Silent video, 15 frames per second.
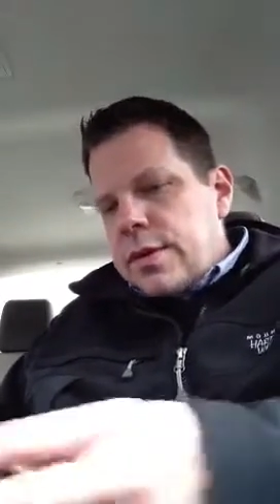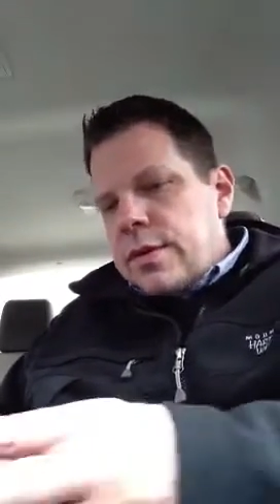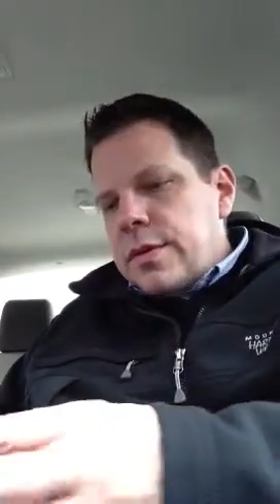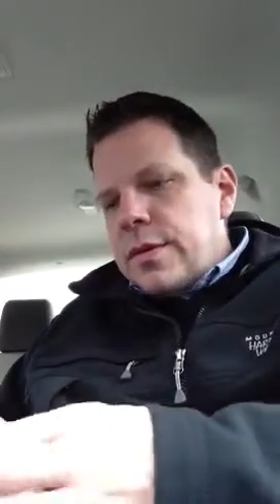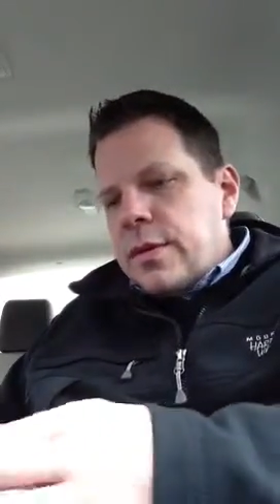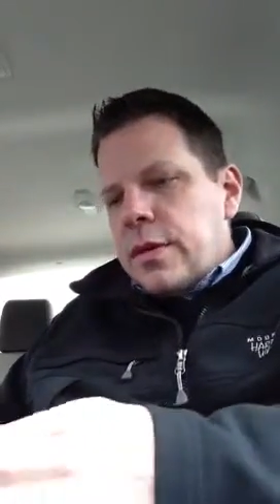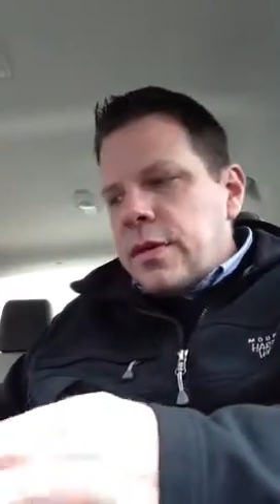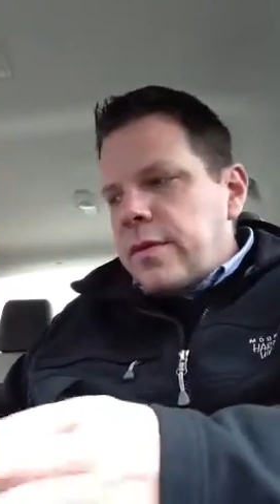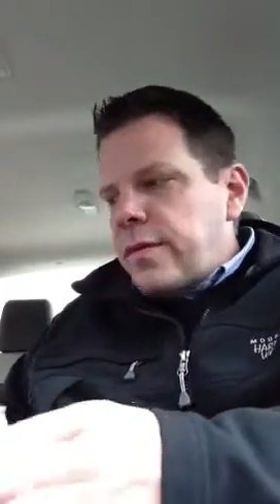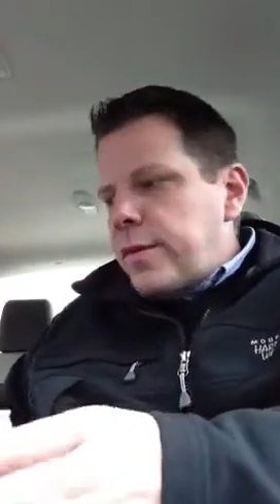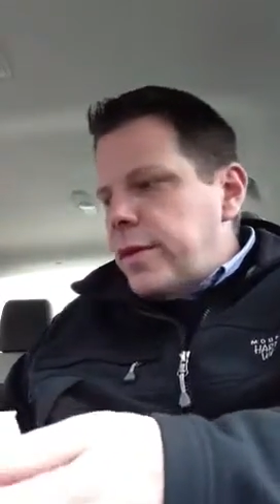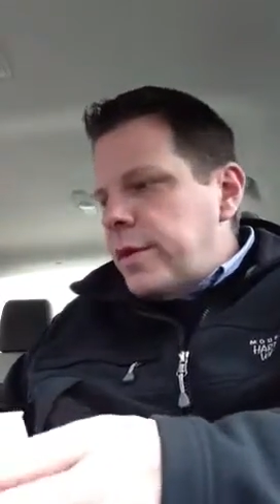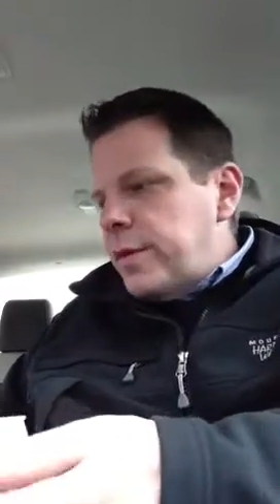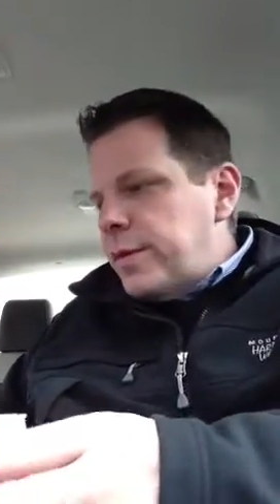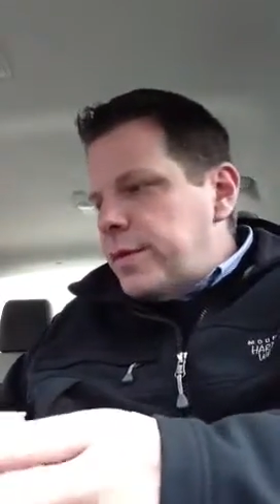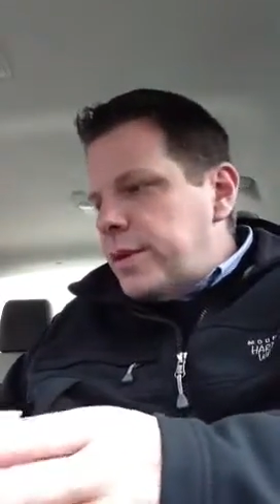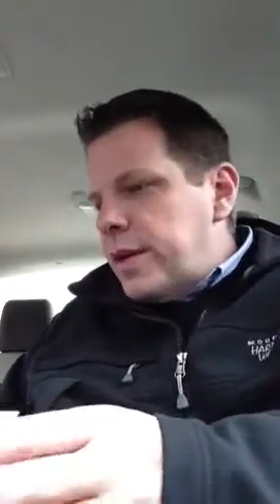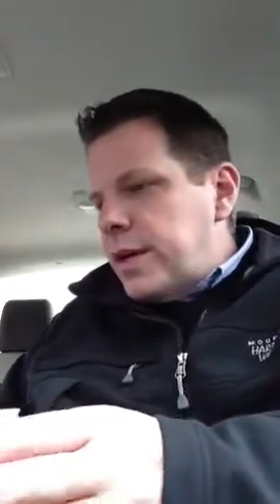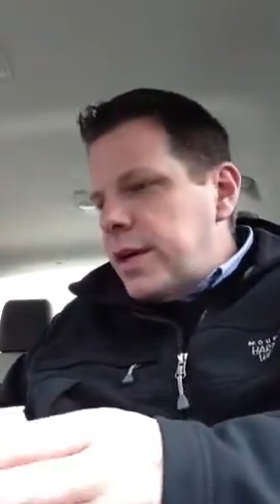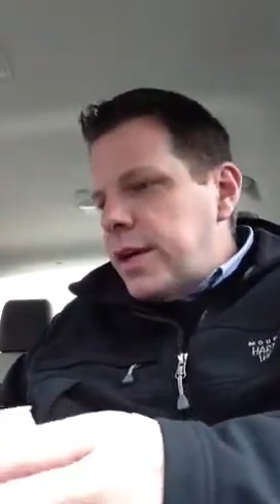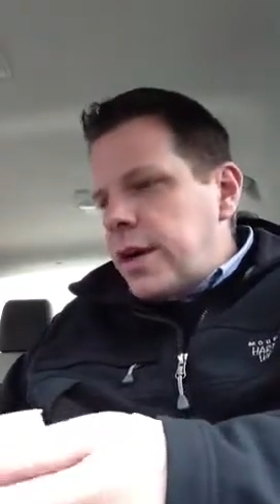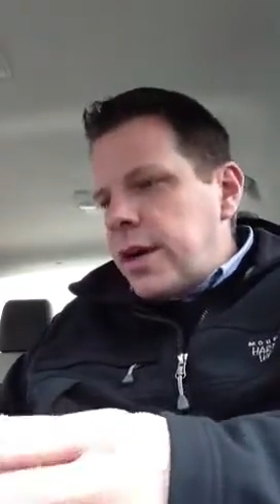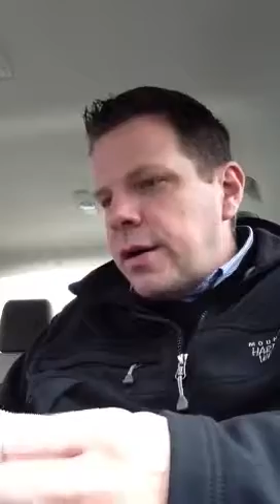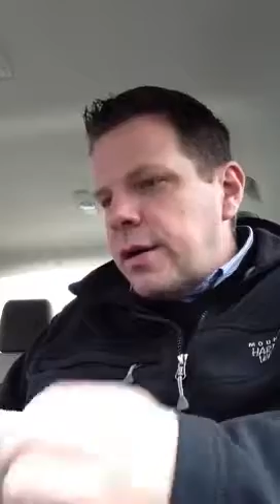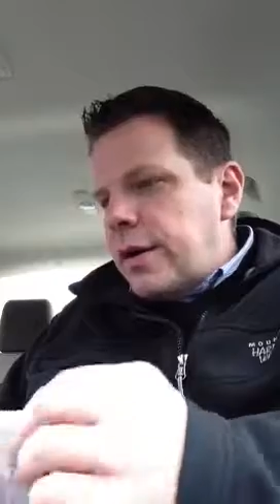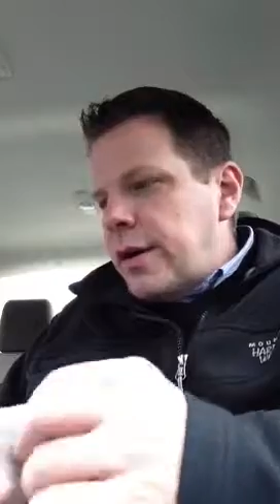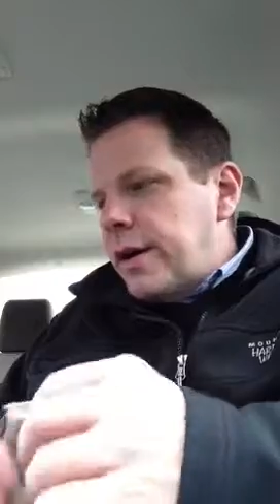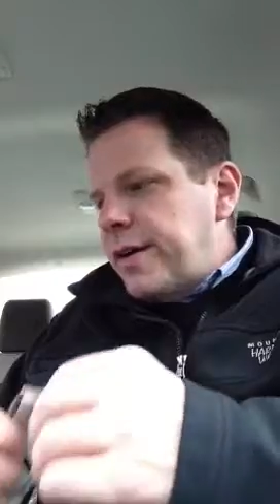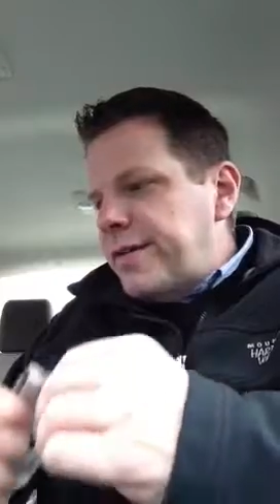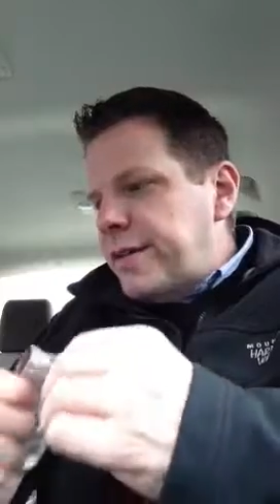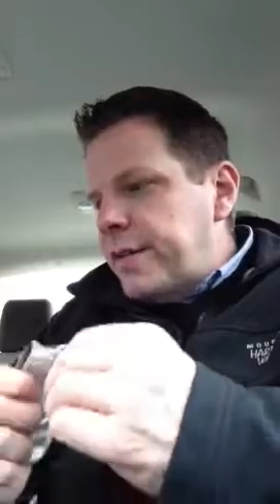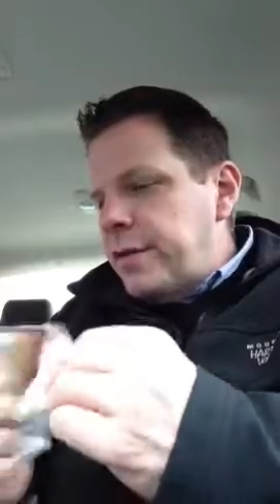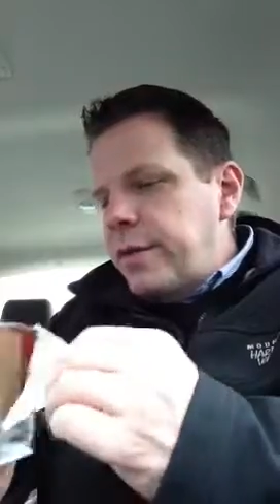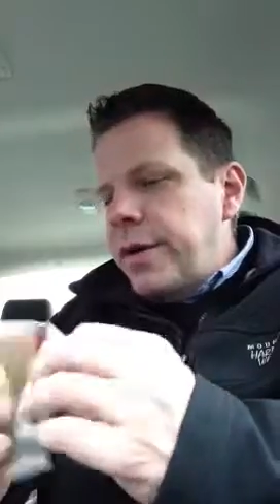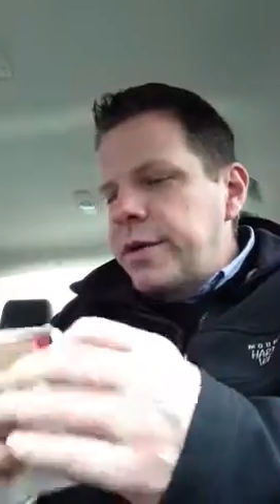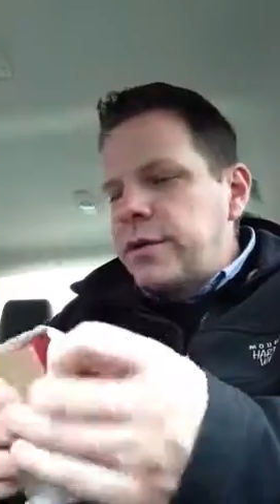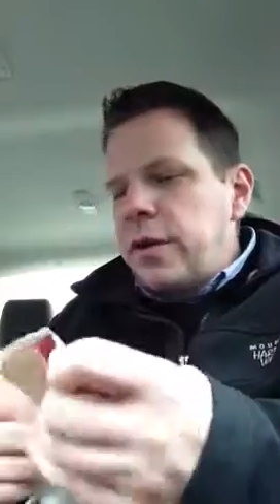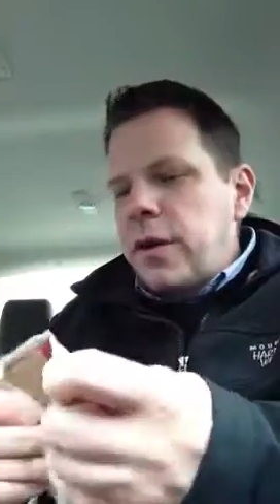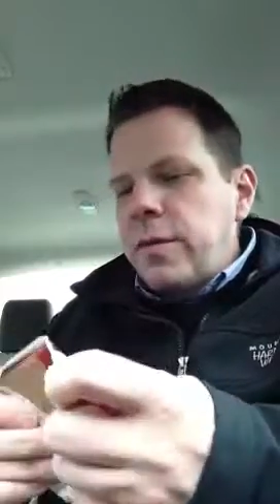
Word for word: Still looking for those uh, autographs and the original.